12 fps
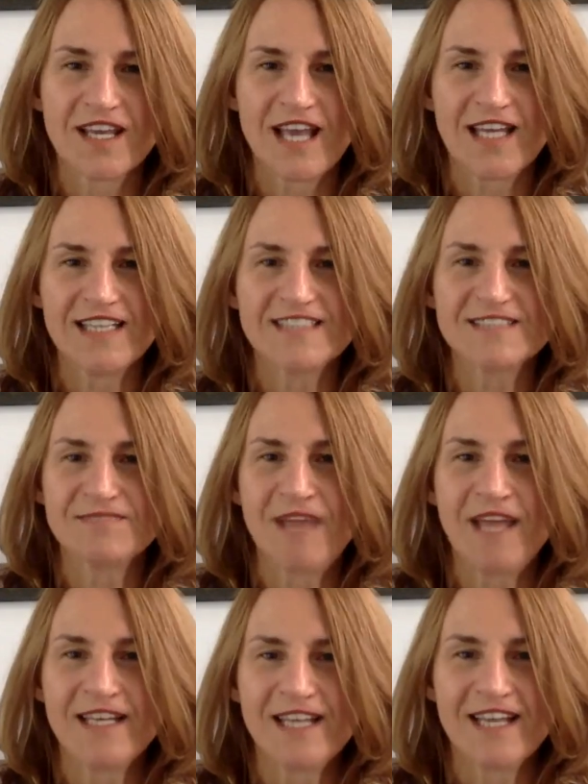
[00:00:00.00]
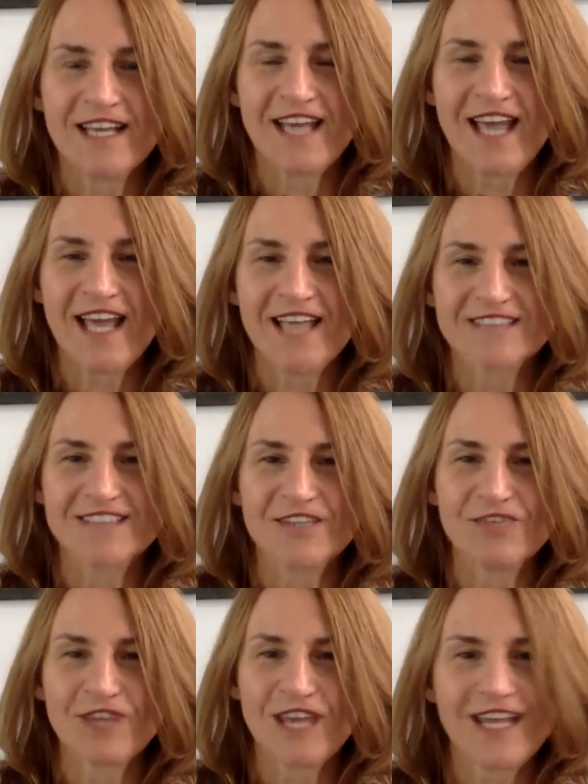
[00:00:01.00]
and expanding, as
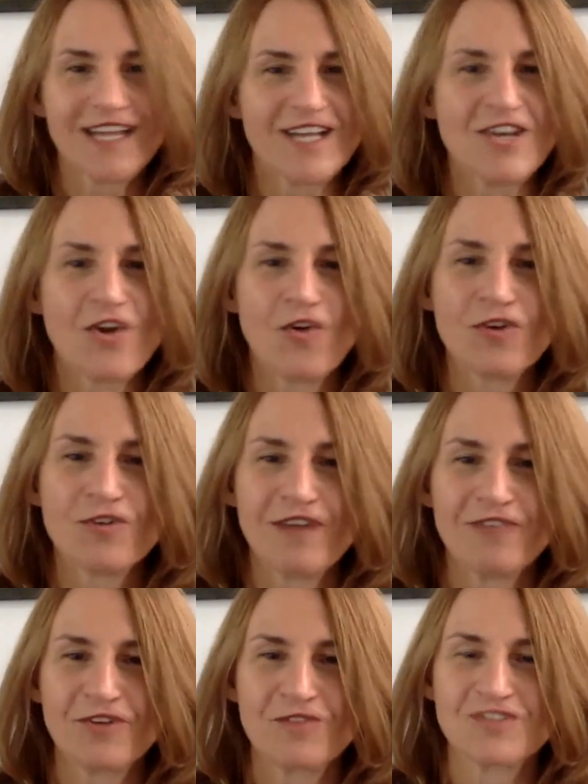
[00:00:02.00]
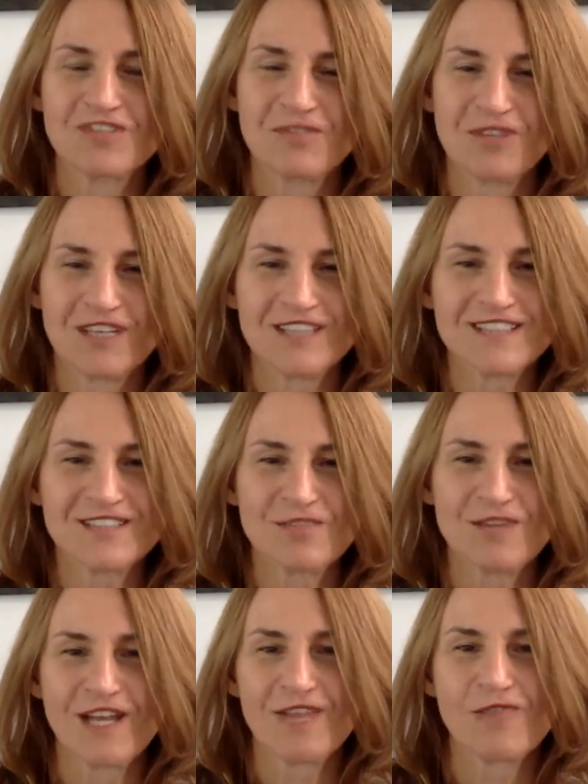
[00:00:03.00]
you, Katie, know, you have contributed so
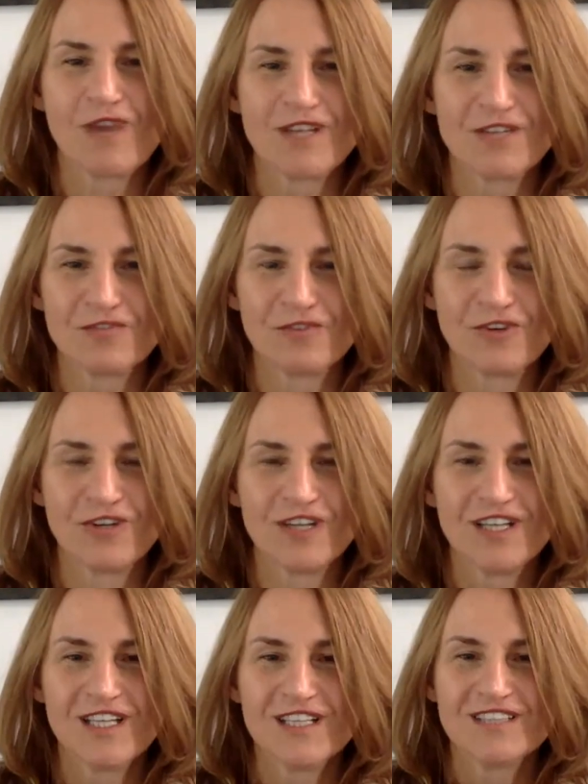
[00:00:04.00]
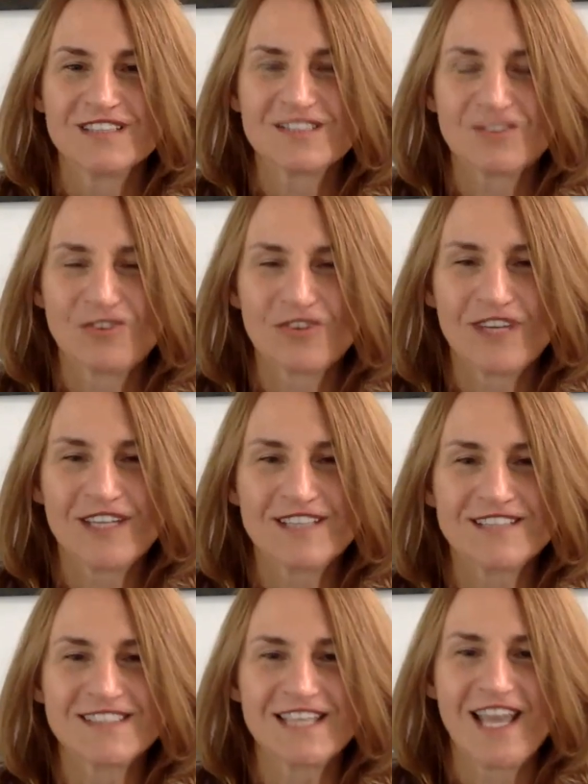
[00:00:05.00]
many wonderful
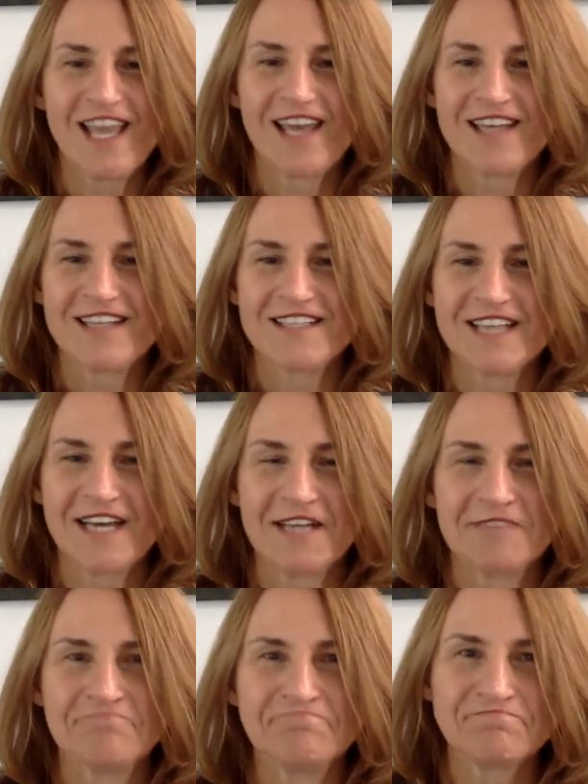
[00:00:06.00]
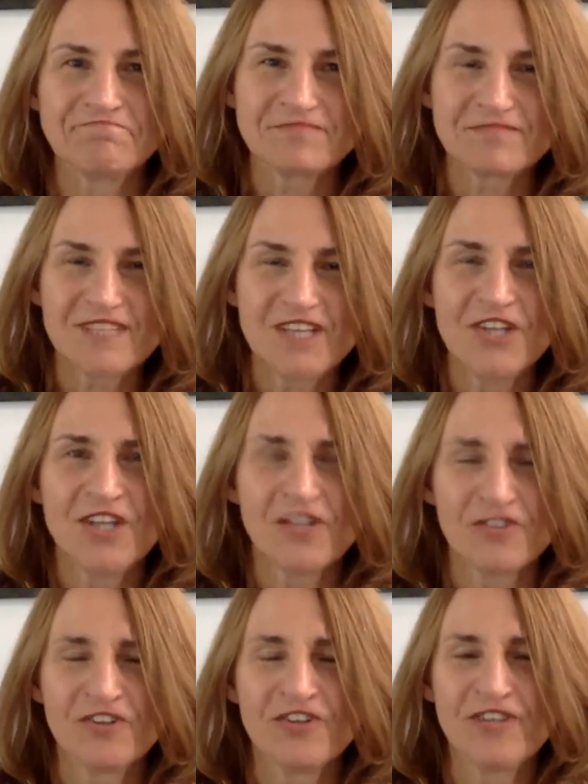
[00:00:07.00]
stories. And
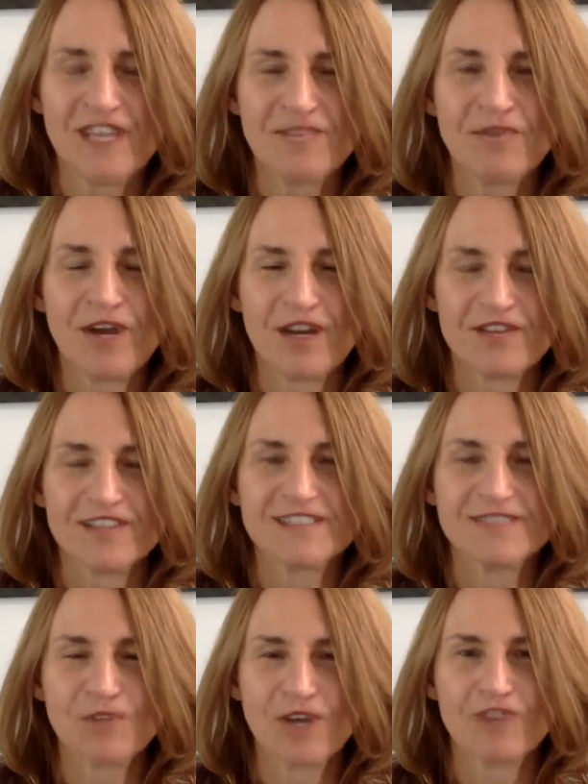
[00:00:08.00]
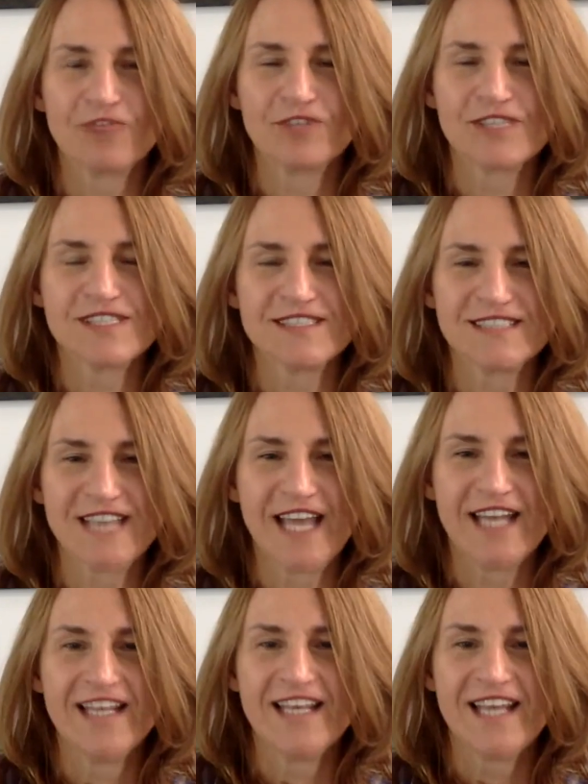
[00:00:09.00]
another unique part of this book, of course, is
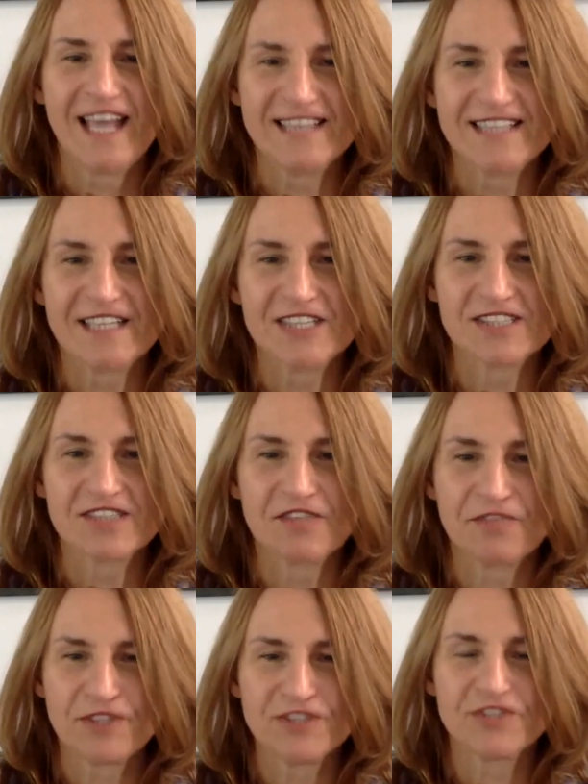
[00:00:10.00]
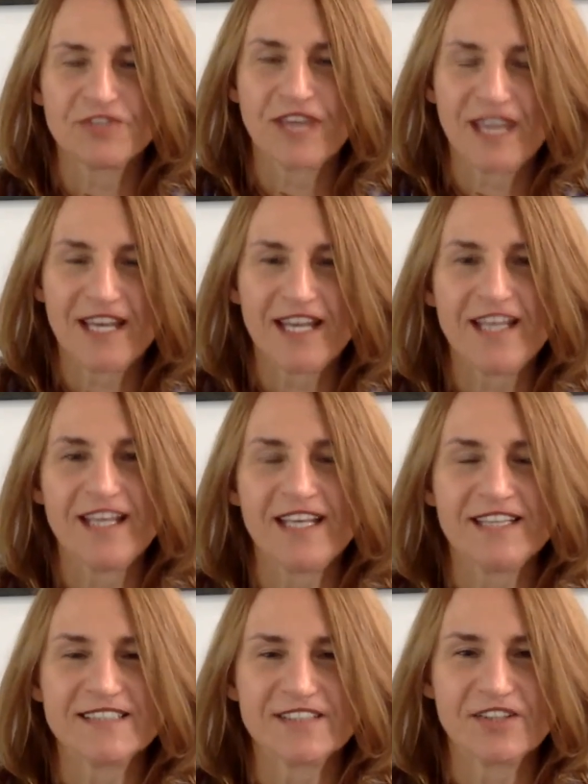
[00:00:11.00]
that, as I just referred to, Katie
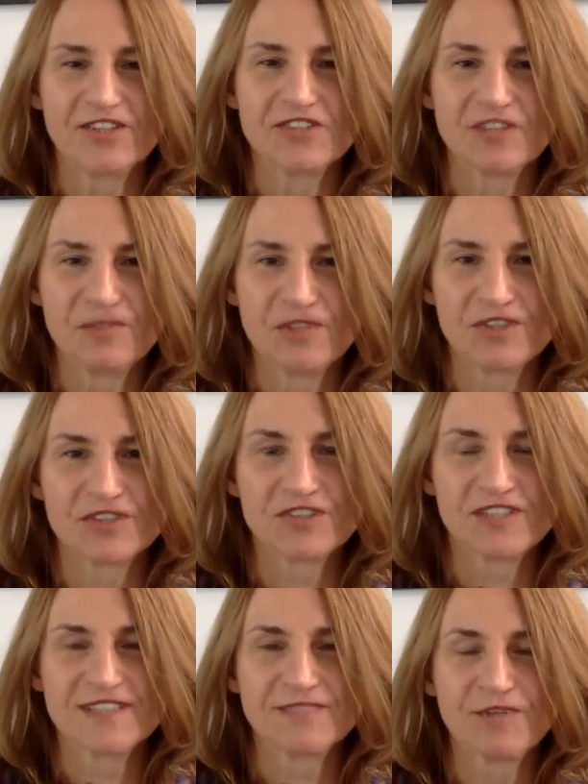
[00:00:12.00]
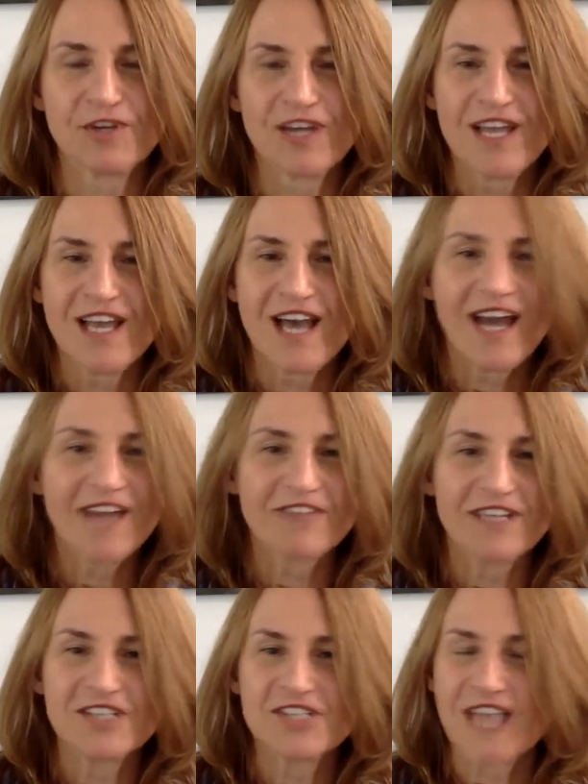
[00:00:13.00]
is a contributor to this book. I
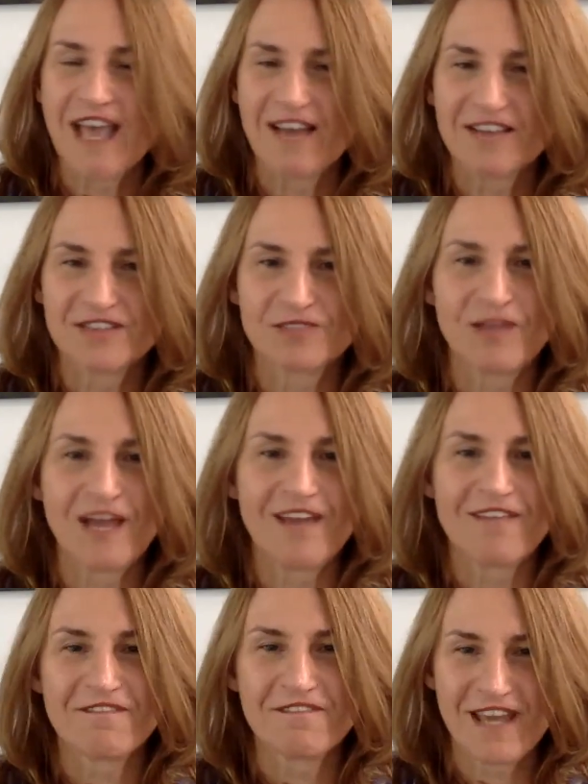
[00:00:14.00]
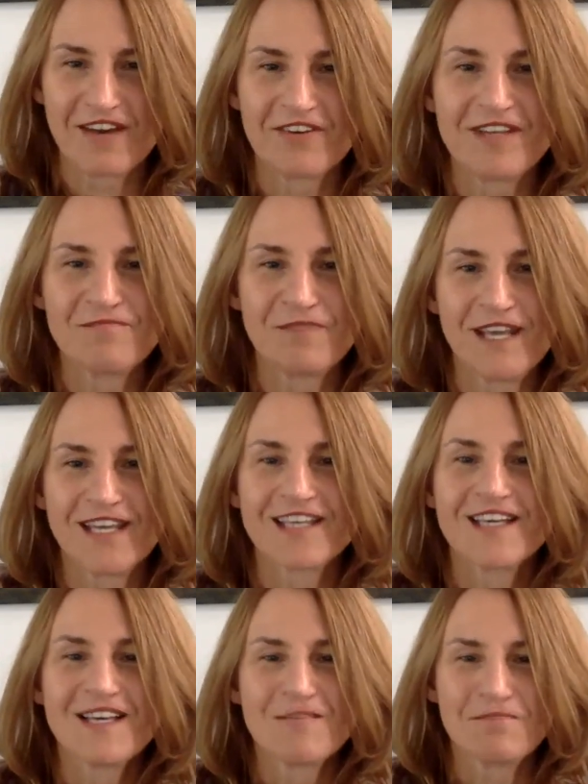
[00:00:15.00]
reached out to my very big
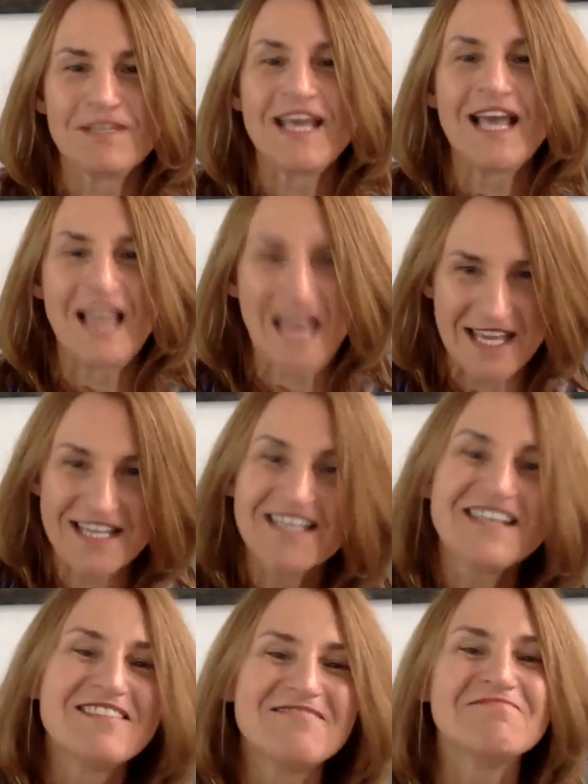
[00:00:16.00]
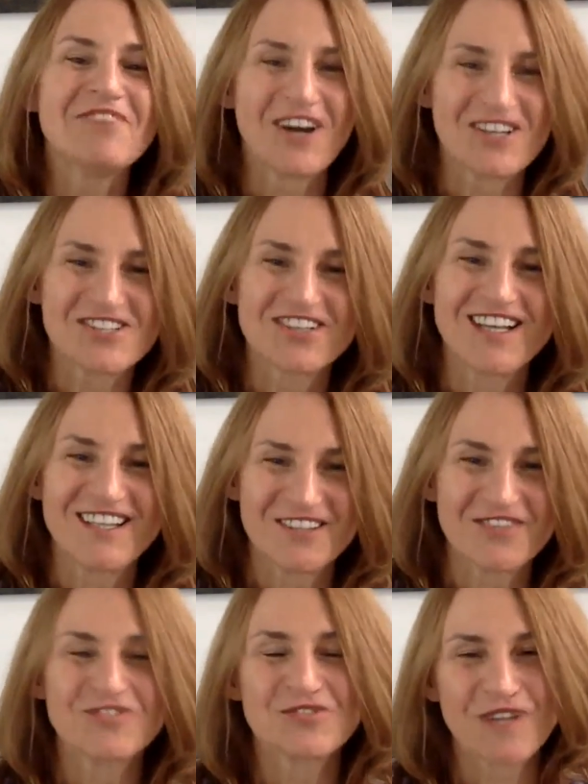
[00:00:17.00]
PLN, partially
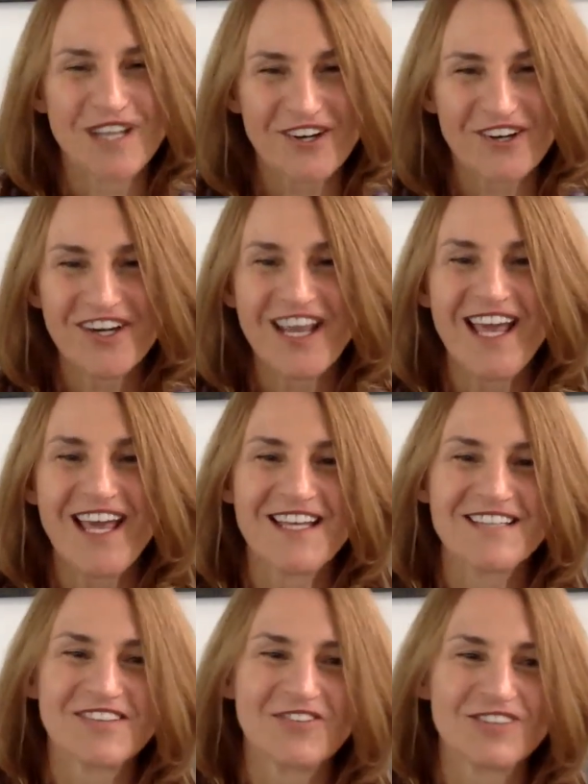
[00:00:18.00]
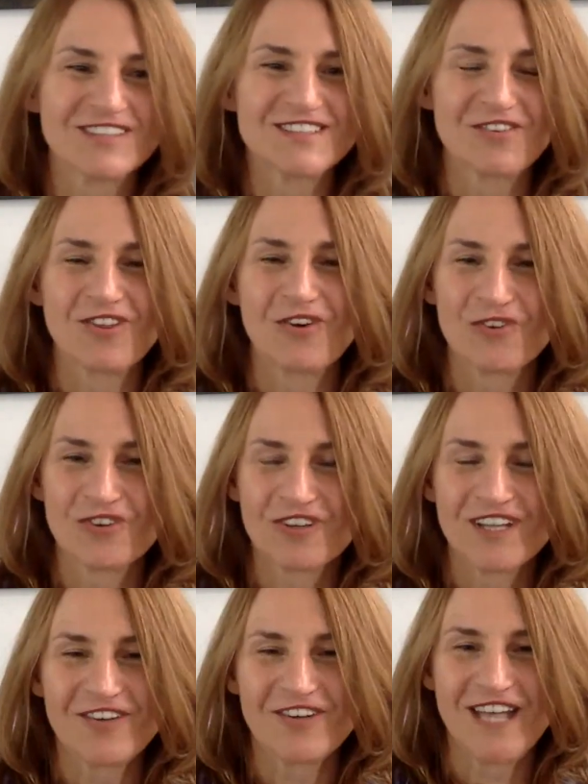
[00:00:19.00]
through Twitter and also
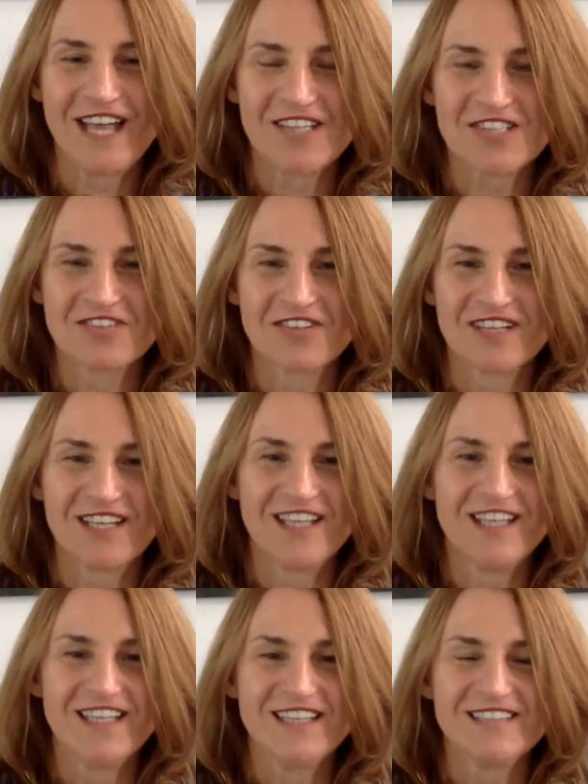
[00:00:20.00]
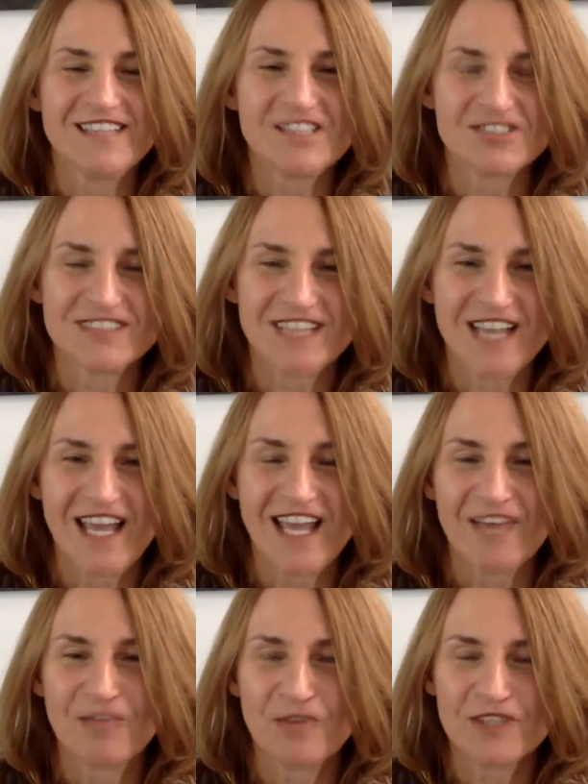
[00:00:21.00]
locally or nationally, teachers that I
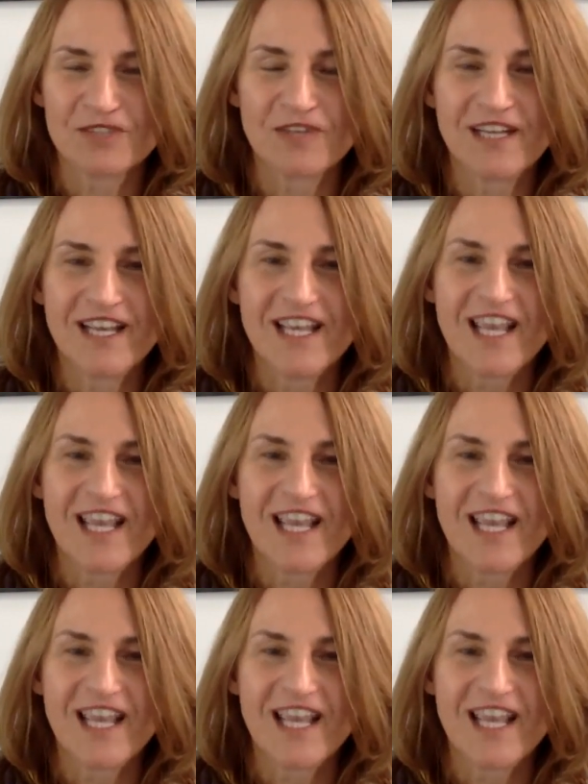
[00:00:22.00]
have worked with.